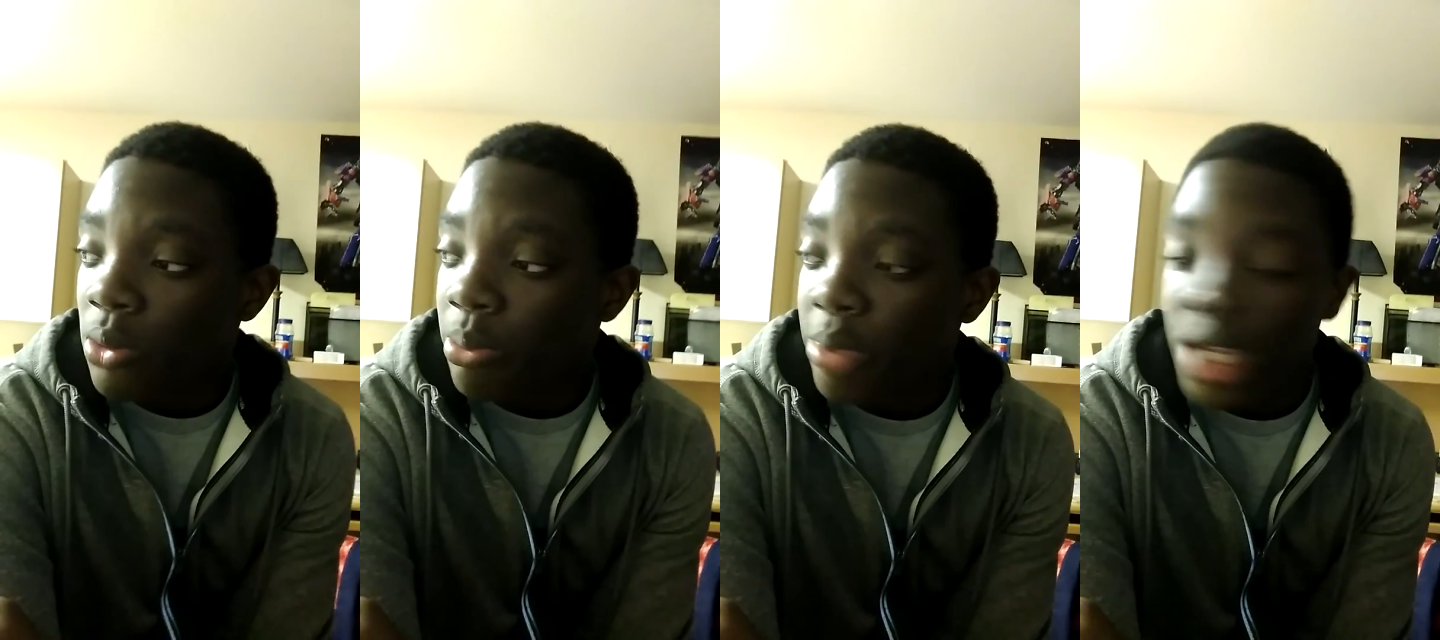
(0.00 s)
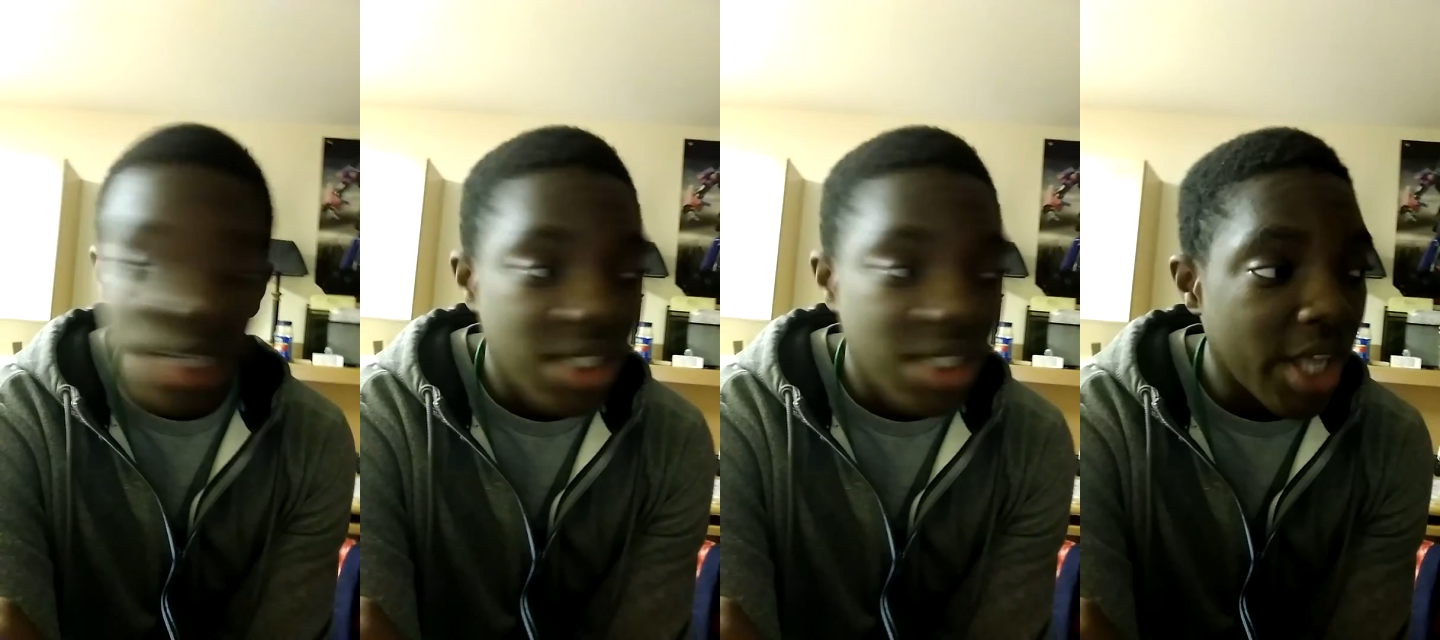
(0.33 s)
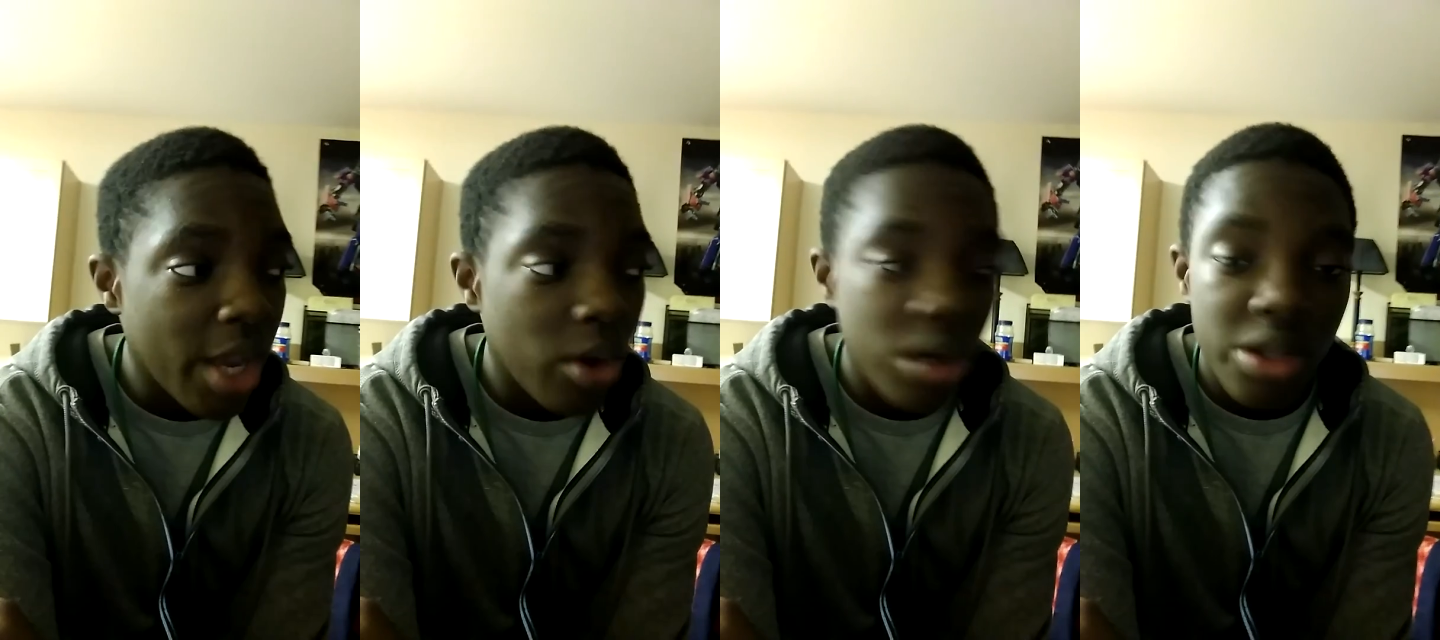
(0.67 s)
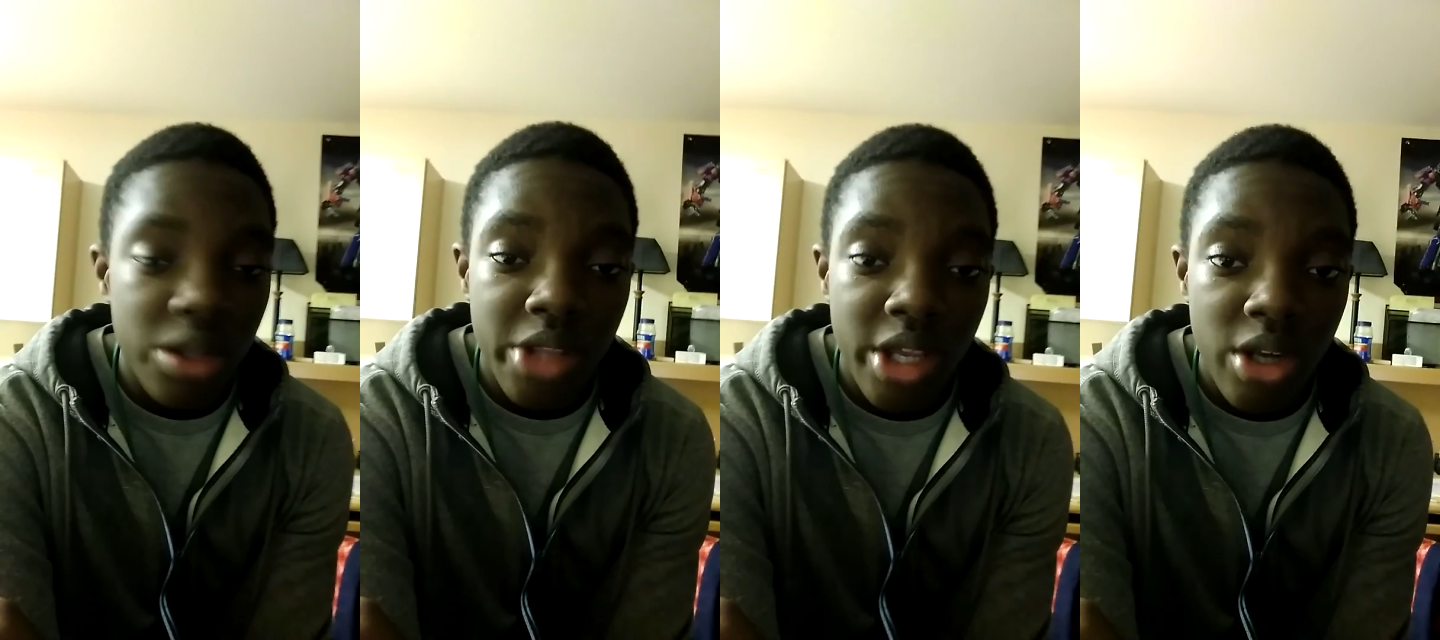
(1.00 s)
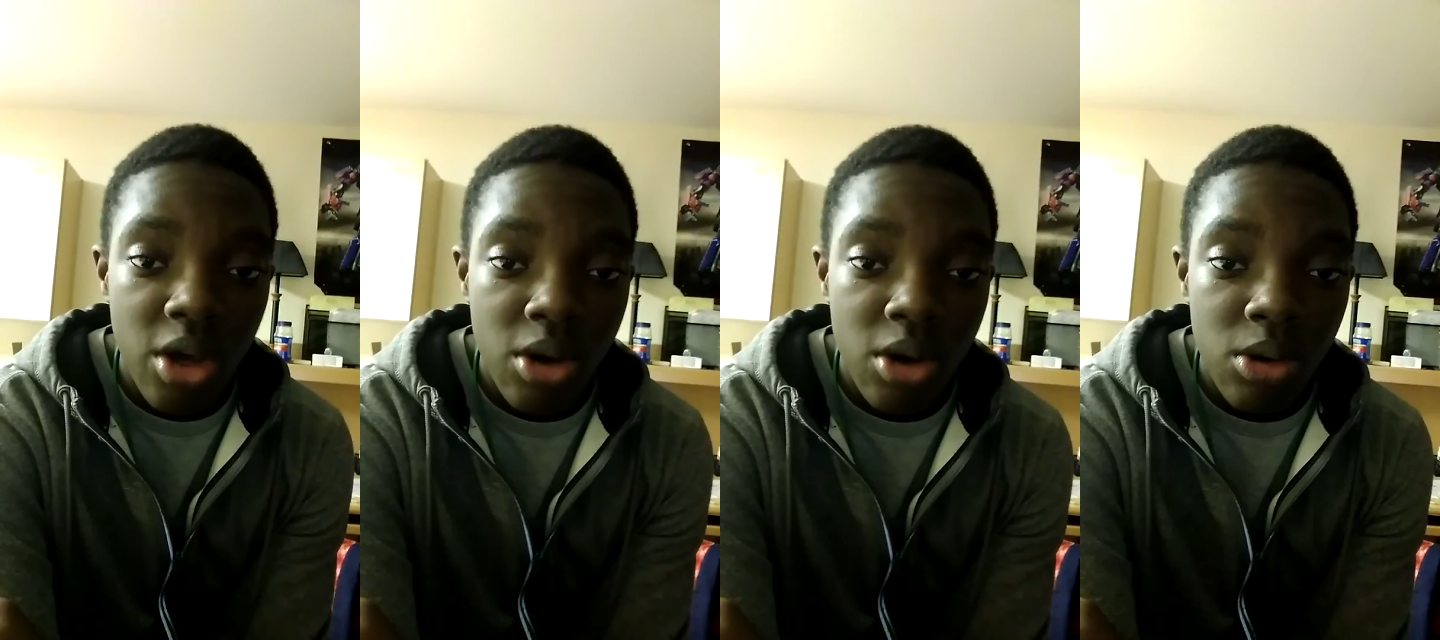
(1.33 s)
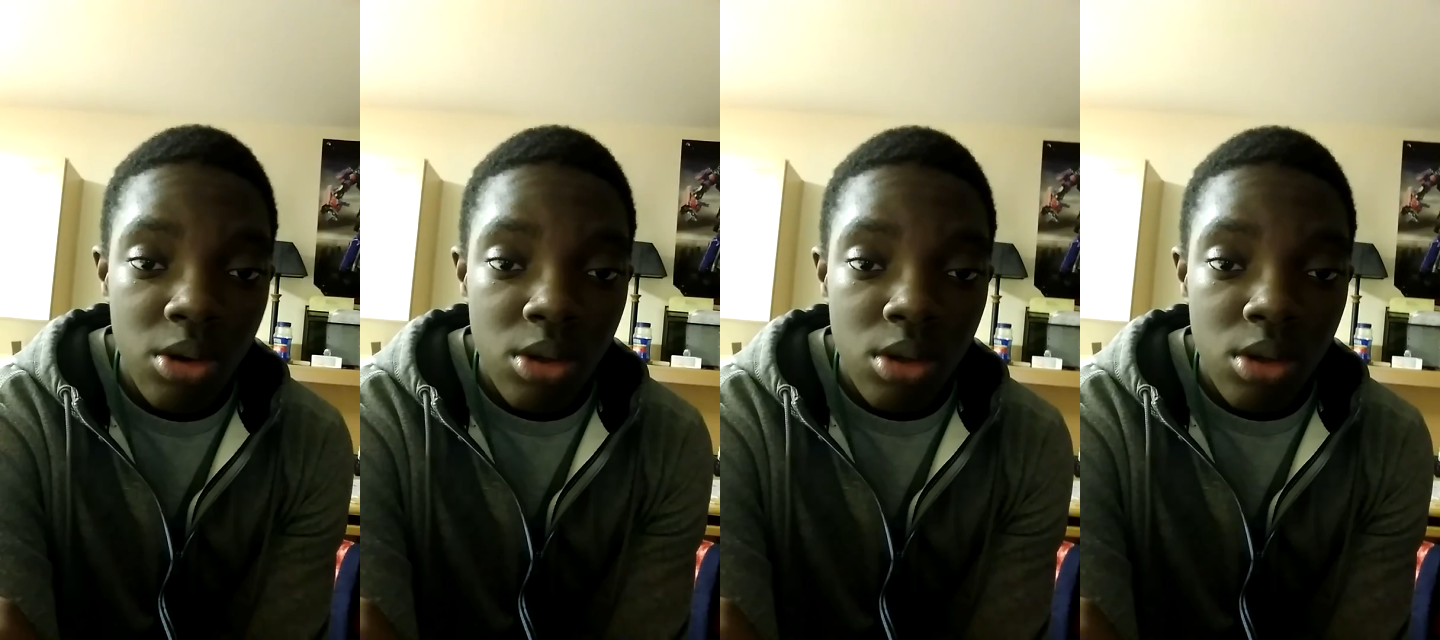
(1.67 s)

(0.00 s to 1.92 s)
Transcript: being scared or anything, no,